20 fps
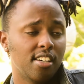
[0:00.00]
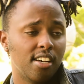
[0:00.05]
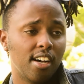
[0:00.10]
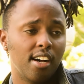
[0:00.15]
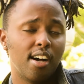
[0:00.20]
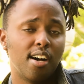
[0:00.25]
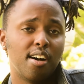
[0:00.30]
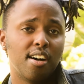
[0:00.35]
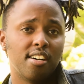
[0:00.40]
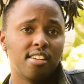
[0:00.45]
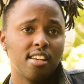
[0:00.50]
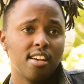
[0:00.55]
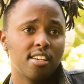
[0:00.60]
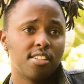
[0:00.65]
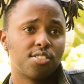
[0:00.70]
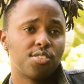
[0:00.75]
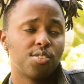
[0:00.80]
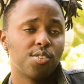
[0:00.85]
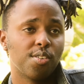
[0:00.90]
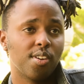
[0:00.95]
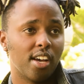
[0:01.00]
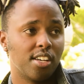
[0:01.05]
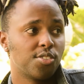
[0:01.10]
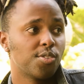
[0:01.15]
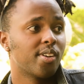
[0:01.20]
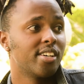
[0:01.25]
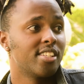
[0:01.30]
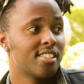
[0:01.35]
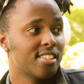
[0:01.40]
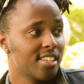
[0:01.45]
So as
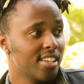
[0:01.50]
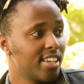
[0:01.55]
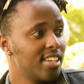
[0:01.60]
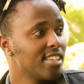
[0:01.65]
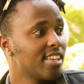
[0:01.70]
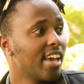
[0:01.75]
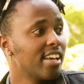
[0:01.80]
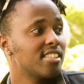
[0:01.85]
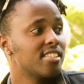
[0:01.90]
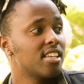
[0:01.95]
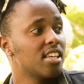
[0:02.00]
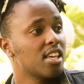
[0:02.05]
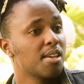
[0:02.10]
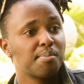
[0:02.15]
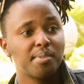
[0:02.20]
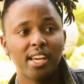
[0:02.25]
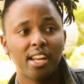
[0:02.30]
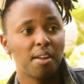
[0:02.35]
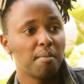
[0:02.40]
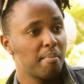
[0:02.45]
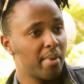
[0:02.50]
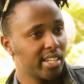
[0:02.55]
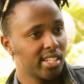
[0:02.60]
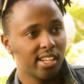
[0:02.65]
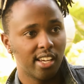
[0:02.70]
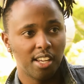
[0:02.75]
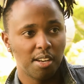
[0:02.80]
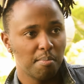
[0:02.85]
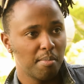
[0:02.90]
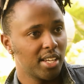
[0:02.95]
you can see, he keeps getting
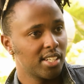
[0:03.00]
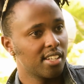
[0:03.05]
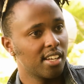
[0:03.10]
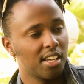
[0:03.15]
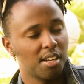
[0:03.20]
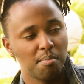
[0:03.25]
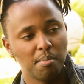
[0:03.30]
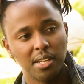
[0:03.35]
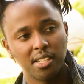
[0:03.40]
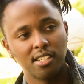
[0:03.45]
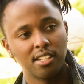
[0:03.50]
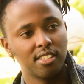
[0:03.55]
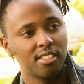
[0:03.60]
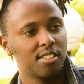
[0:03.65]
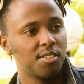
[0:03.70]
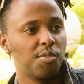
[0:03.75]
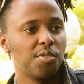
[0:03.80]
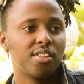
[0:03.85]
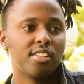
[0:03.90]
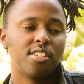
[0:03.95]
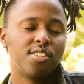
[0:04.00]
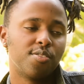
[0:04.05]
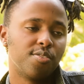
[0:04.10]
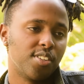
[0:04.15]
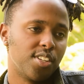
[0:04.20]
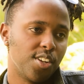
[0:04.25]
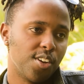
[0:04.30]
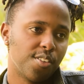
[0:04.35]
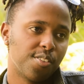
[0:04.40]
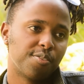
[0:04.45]
better and better and better with each
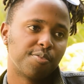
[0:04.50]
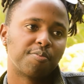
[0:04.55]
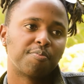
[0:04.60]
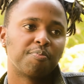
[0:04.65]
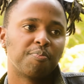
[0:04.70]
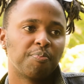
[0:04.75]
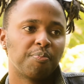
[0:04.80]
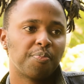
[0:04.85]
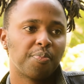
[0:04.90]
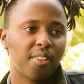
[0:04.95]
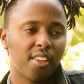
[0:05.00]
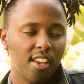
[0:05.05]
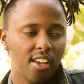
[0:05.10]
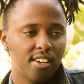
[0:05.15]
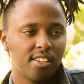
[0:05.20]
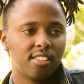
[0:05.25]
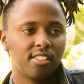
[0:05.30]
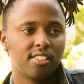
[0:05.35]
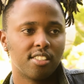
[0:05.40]
video. Yeah.